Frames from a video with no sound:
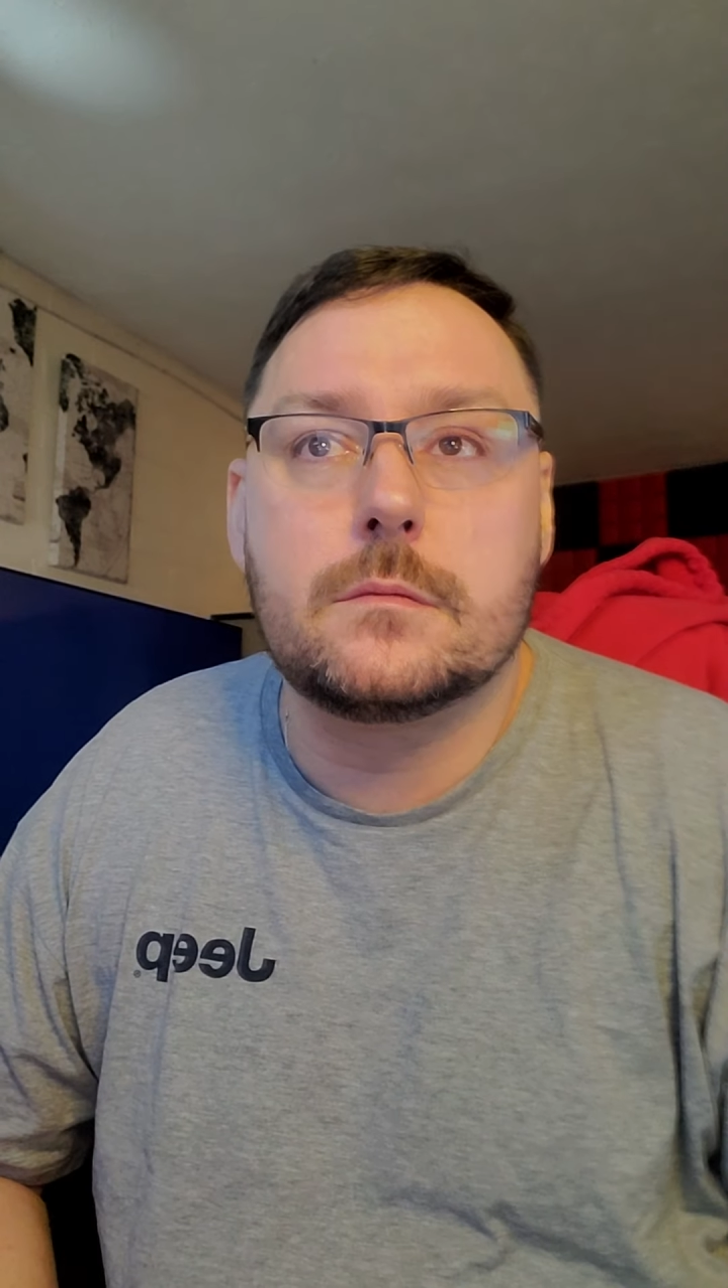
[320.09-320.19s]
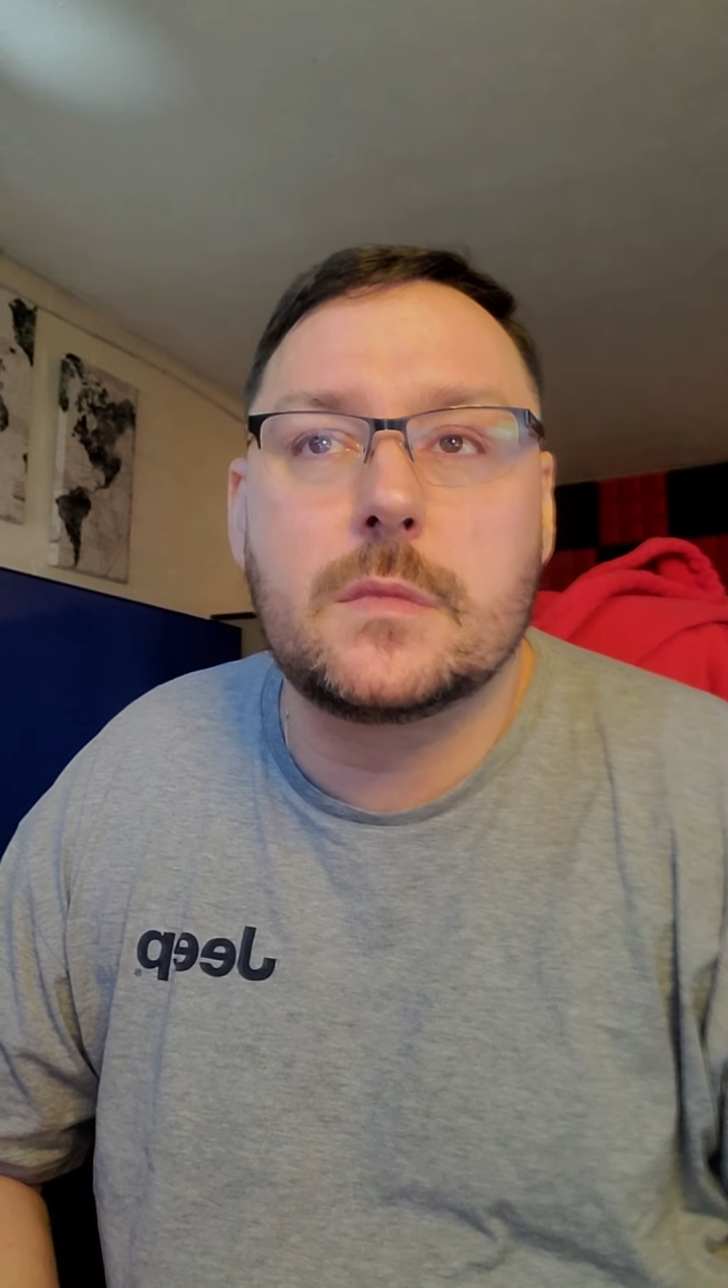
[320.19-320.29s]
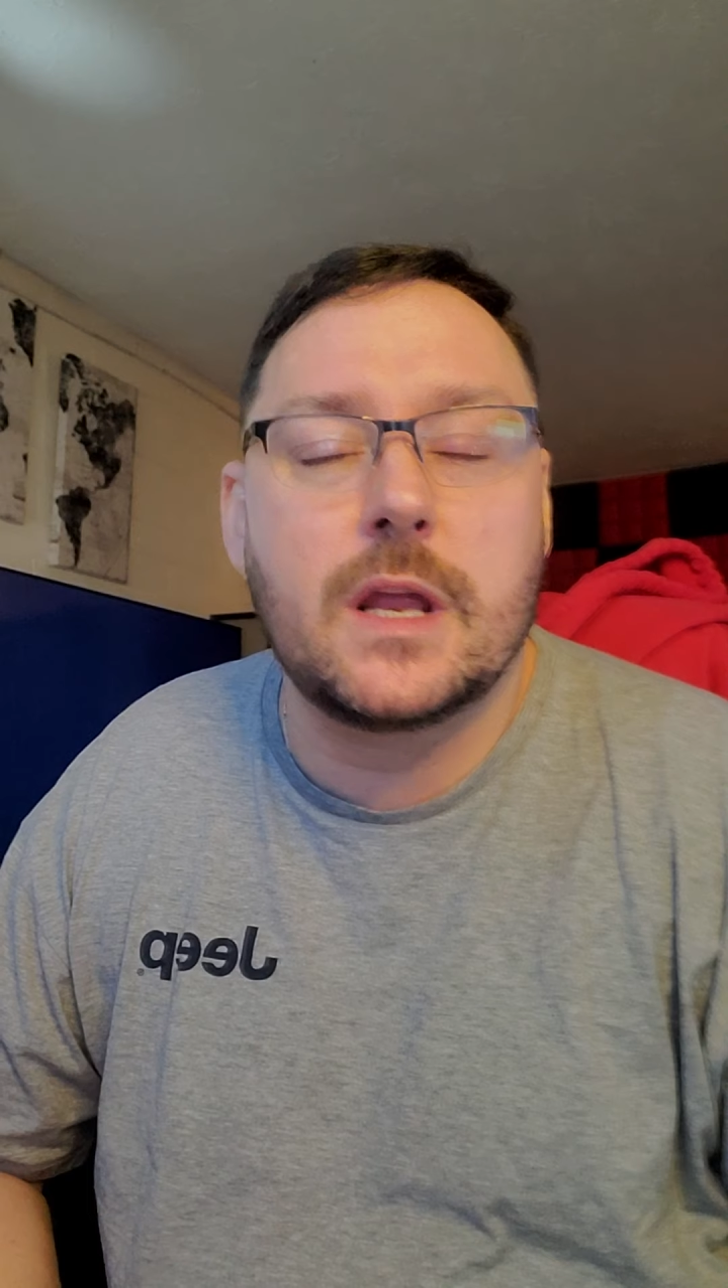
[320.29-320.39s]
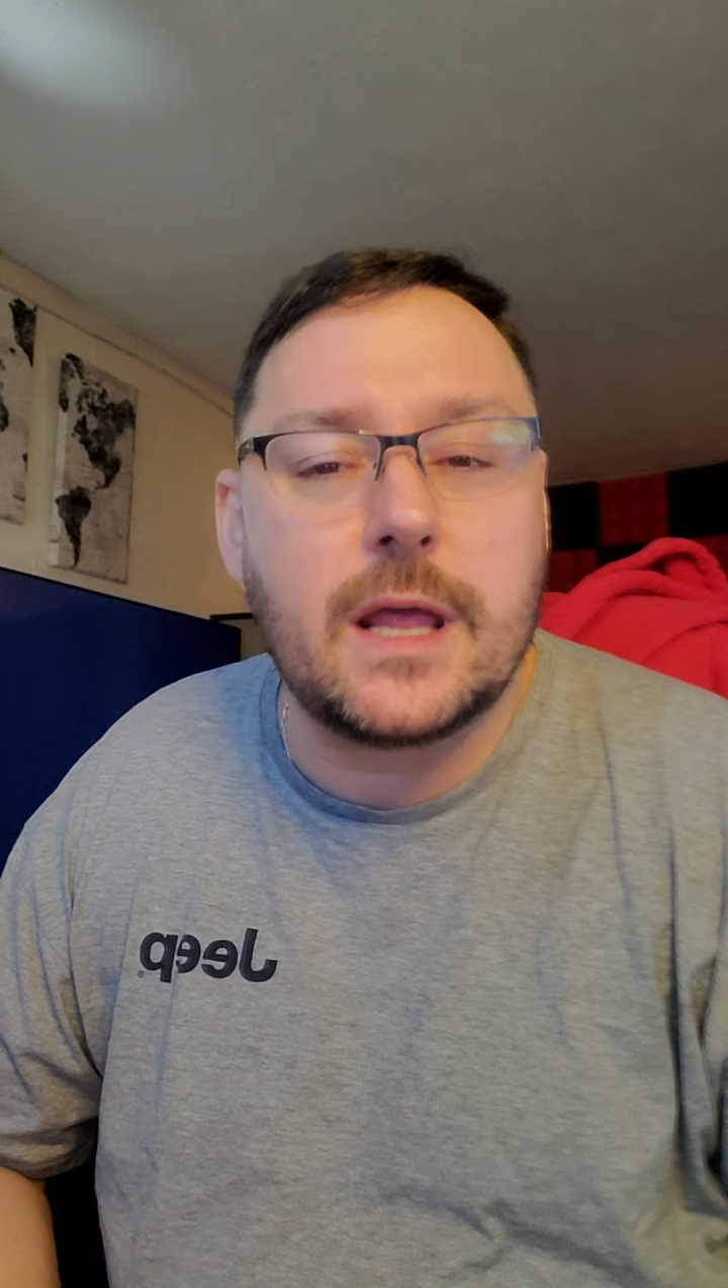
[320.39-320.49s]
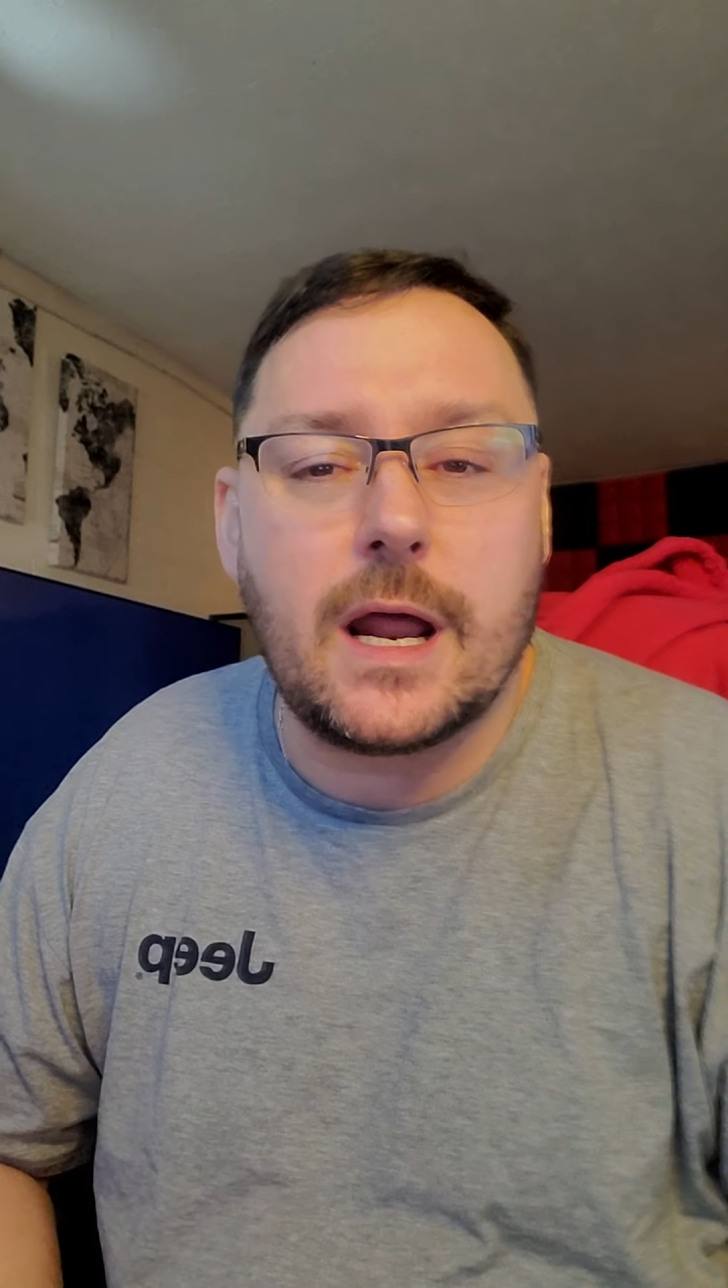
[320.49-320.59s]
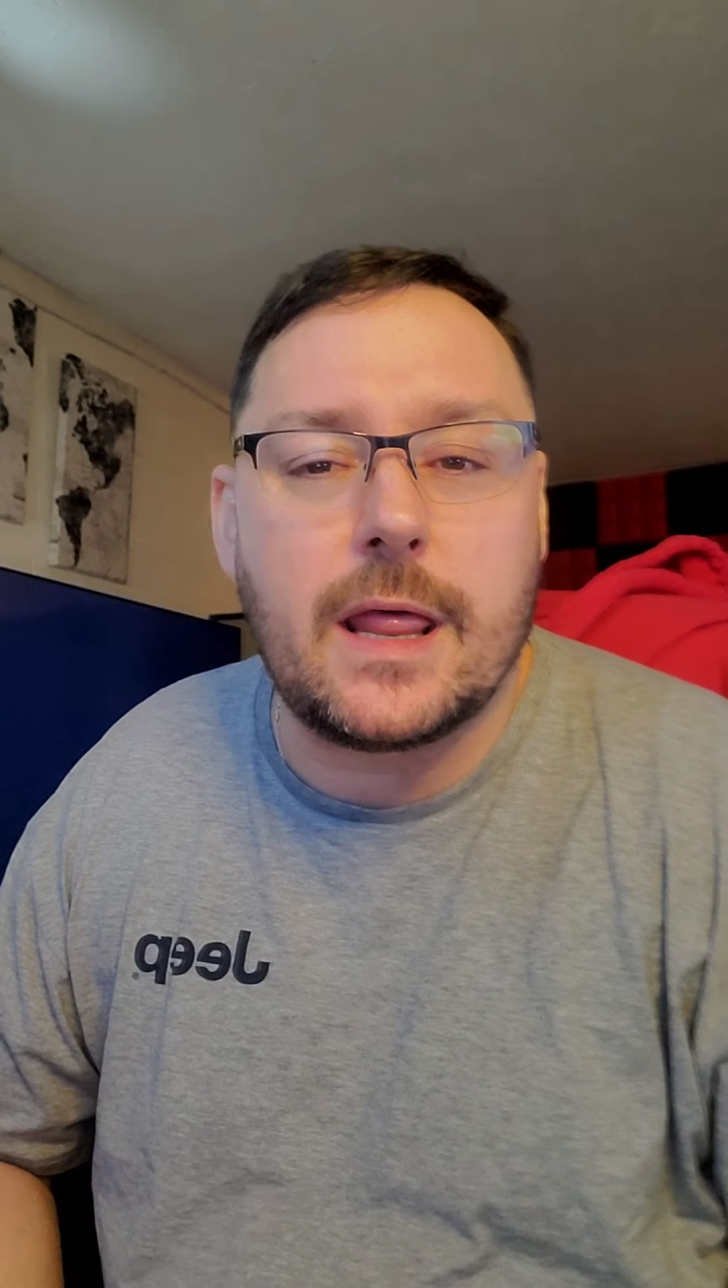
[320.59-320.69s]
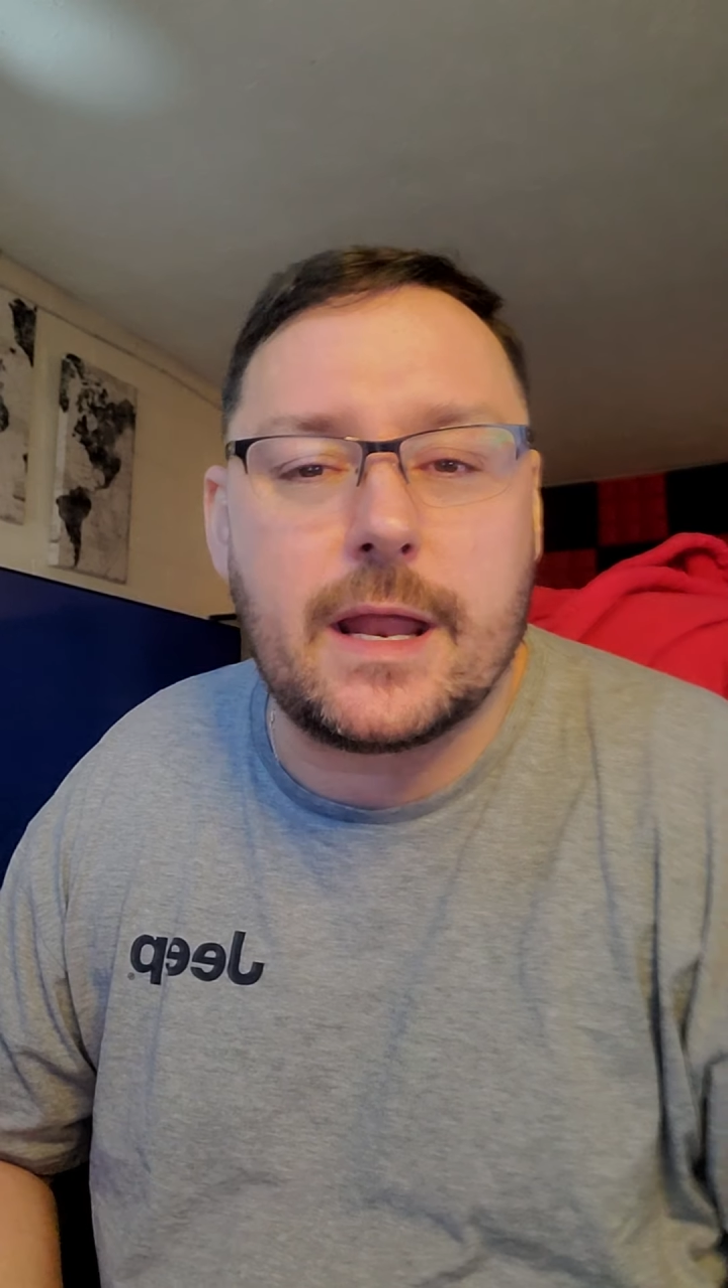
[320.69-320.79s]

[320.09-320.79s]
getting out of